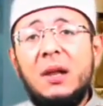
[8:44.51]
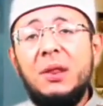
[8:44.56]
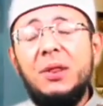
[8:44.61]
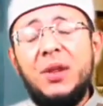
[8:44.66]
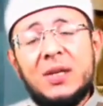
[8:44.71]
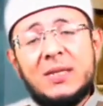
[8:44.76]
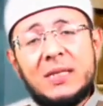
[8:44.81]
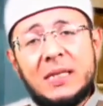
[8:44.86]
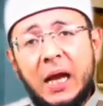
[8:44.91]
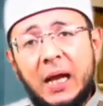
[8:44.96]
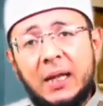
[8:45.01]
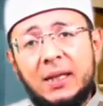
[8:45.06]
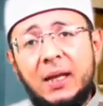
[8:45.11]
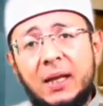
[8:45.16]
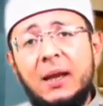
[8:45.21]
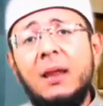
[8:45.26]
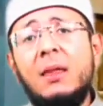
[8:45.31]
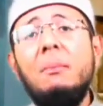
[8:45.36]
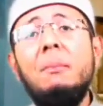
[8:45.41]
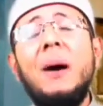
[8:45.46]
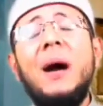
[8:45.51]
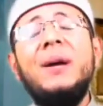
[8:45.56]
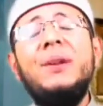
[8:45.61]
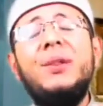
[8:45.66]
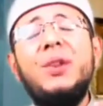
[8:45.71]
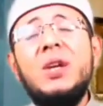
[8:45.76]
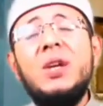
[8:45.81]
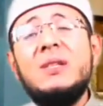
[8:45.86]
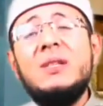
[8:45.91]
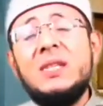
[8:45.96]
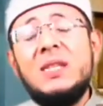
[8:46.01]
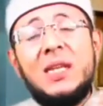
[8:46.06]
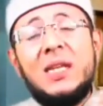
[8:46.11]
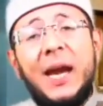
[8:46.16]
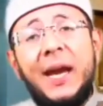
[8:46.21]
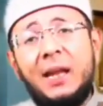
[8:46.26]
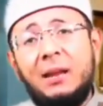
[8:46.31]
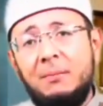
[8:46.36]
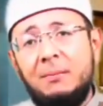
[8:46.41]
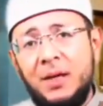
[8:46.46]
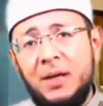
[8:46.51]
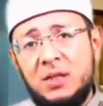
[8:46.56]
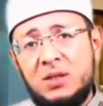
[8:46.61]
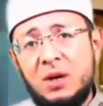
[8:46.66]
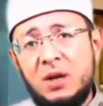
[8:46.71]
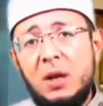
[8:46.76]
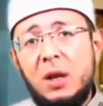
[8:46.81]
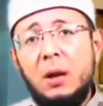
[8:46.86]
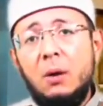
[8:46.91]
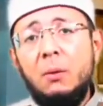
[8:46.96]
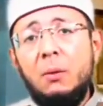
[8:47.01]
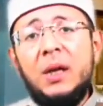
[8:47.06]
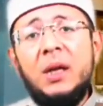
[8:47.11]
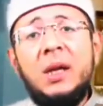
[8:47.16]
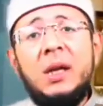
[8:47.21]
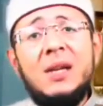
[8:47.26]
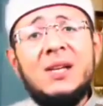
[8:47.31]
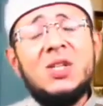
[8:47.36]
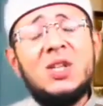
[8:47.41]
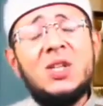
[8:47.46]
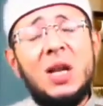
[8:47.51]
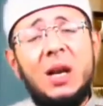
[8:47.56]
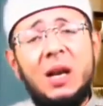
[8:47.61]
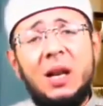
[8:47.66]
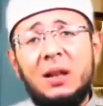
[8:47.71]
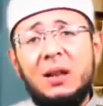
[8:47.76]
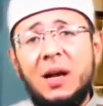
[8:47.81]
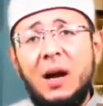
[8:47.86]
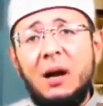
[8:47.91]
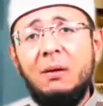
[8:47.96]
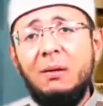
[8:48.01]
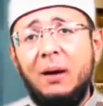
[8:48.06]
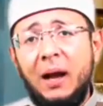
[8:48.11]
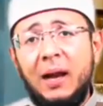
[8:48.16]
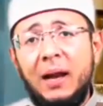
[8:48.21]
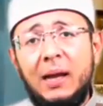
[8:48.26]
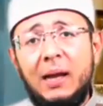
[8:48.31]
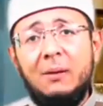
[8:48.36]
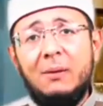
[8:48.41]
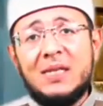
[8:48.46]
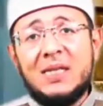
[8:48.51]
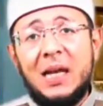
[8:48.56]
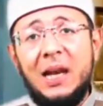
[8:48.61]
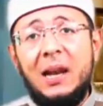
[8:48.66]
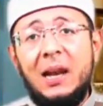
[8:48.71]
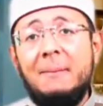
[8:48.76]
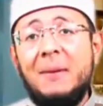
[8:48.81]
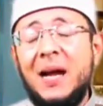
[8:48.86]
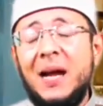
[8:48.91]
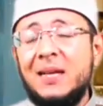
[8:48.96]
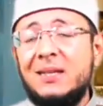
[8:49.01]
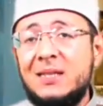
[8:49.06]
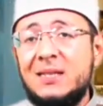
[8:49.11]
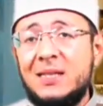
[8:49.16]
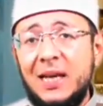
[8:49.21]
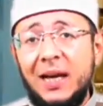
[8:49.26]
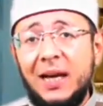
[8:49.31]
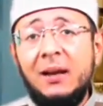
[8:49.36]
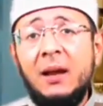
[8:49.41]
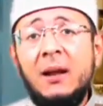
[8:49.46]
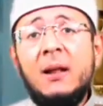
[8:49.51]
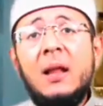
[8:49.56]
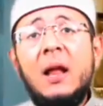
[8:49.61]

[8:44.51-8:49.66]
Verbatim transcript: this hadith by this statement when he sallallahu alayhi wasallam had said,